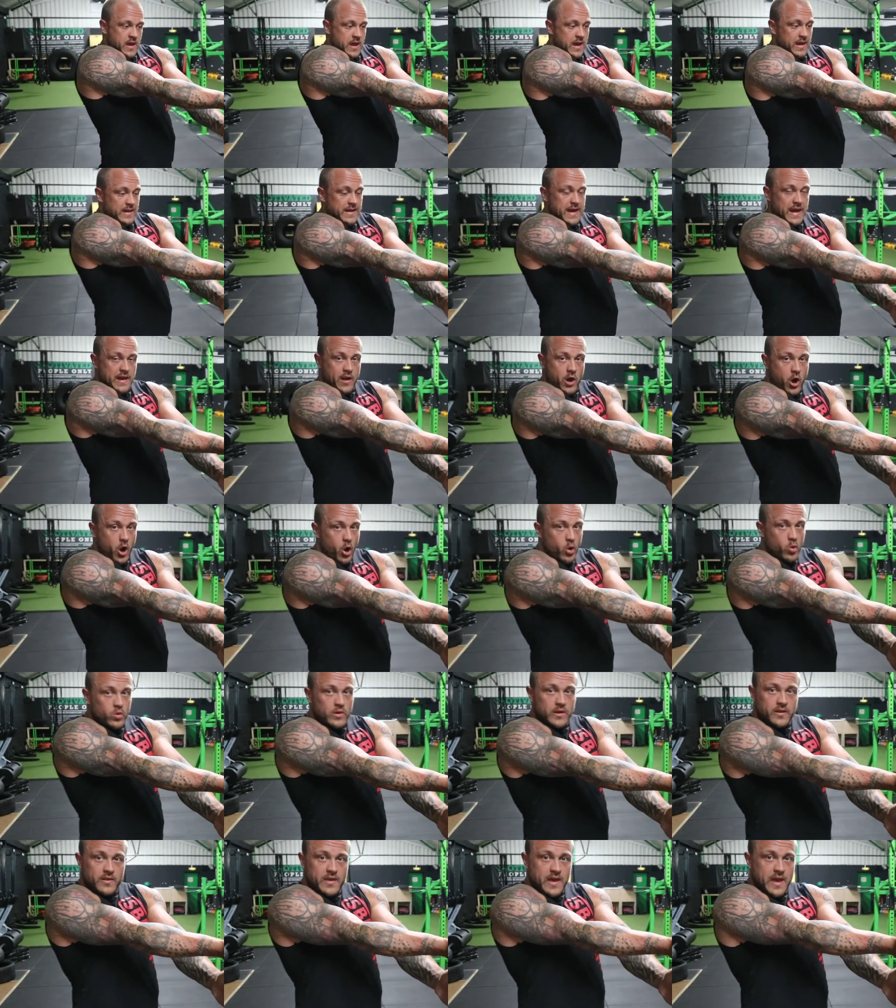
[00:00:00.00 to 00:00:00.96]
Again,
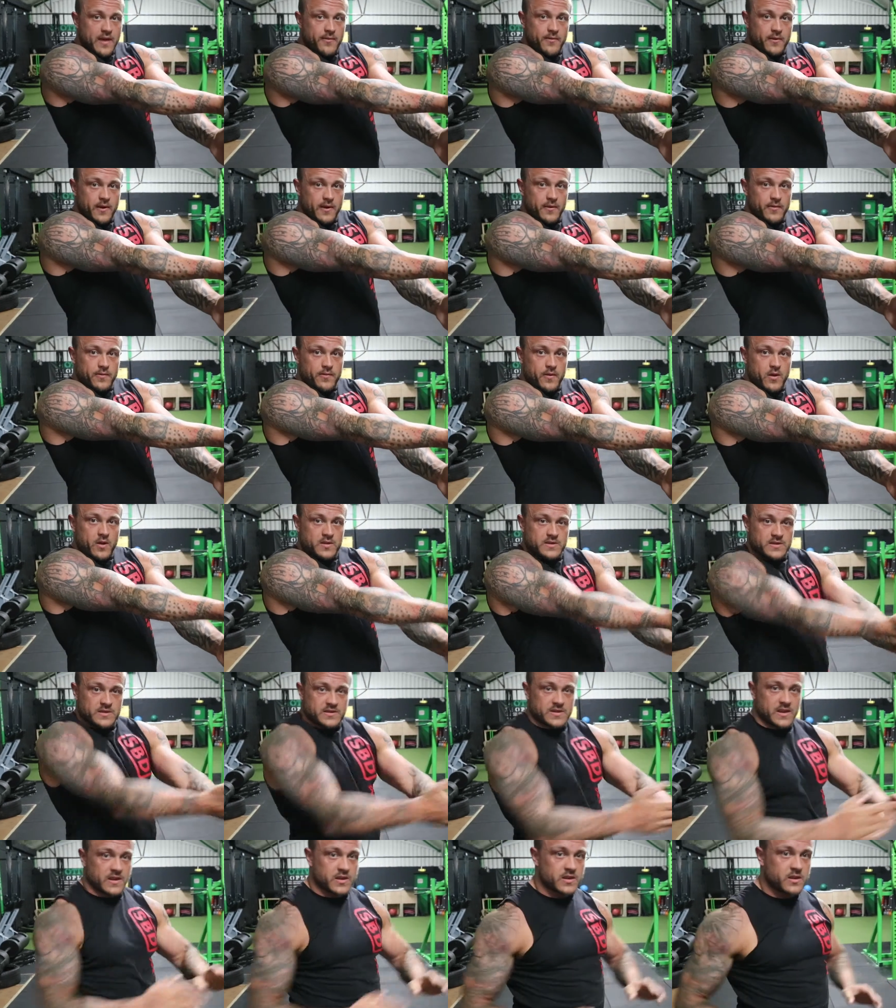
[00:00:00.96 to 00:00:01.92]
hold it there for like 30
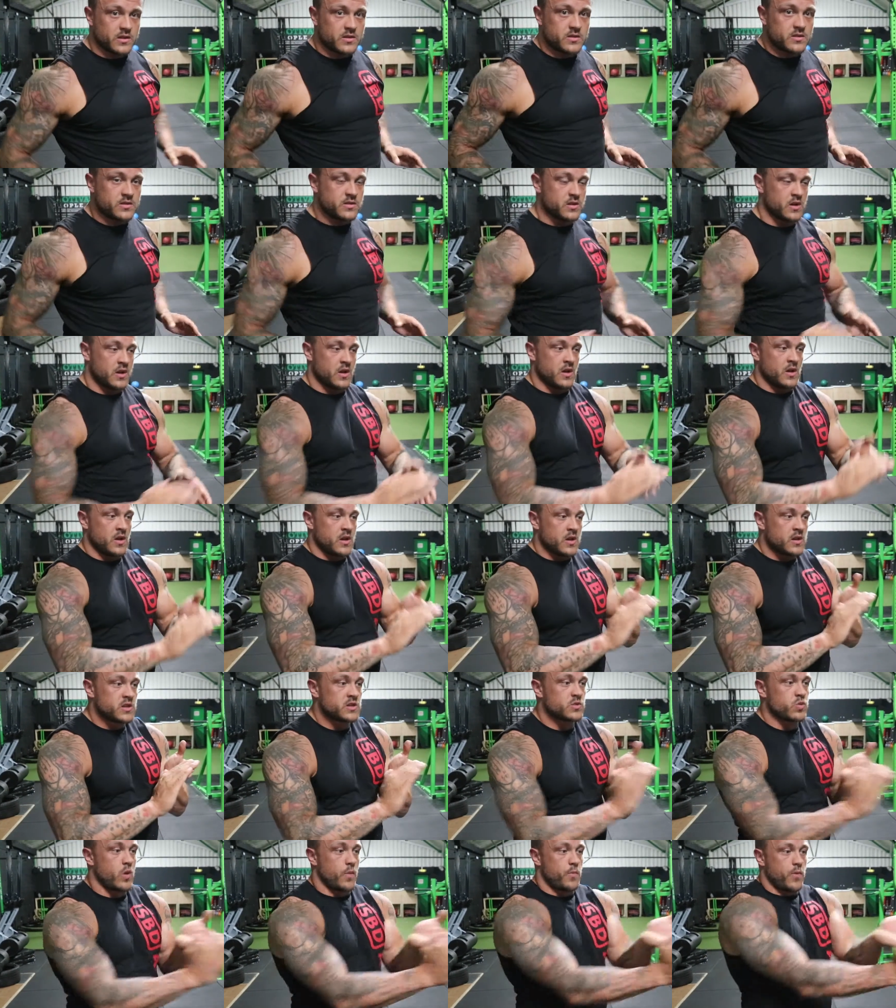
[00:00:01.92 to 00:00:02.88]
seconds,
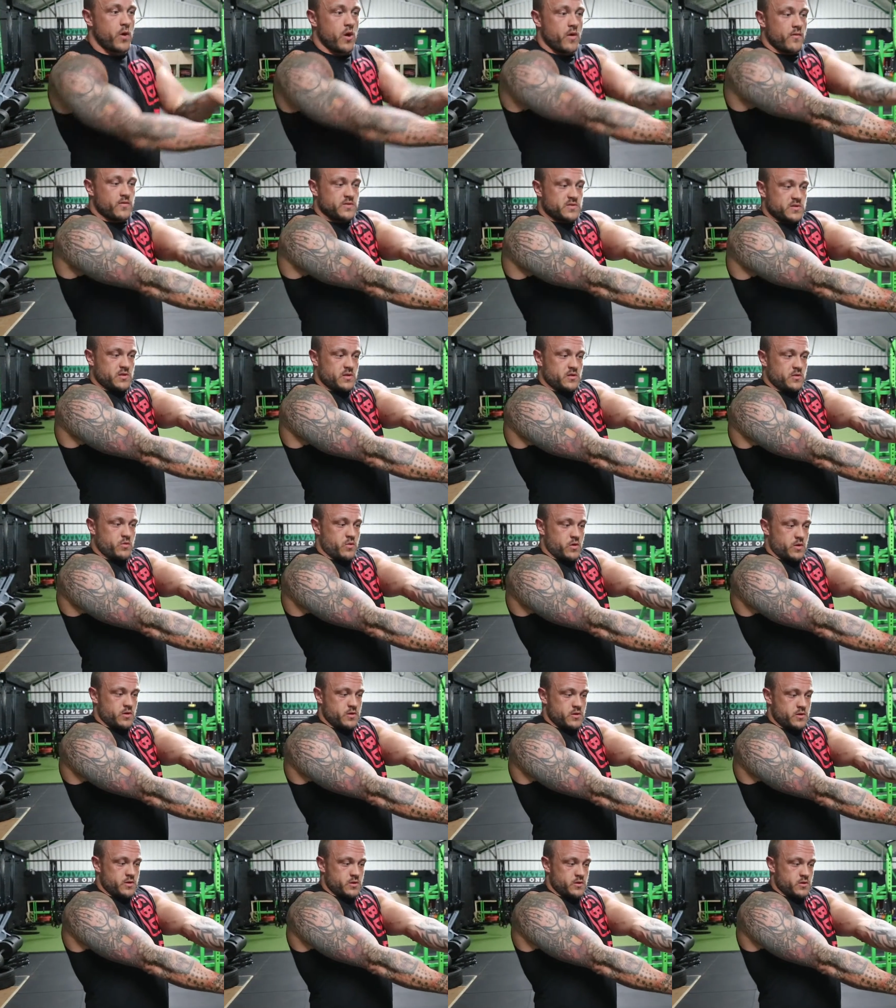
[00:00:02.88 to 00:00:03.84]
swap over to the other
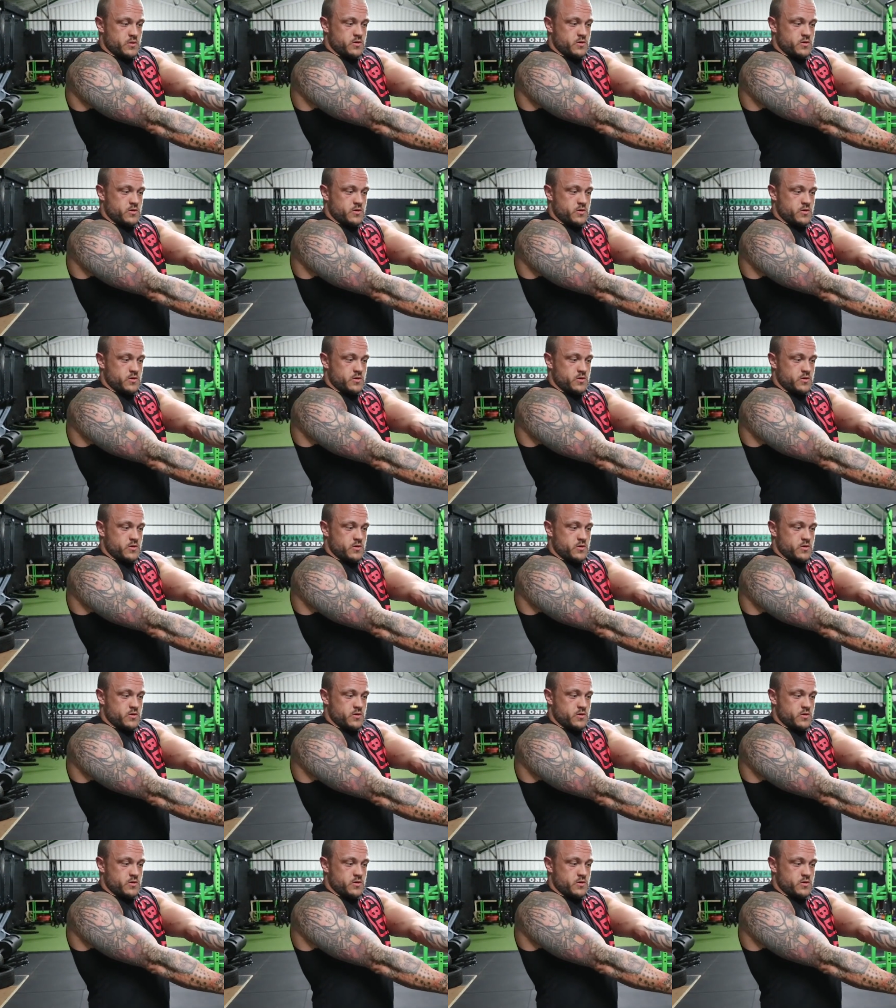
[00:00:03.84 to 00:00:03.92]
one.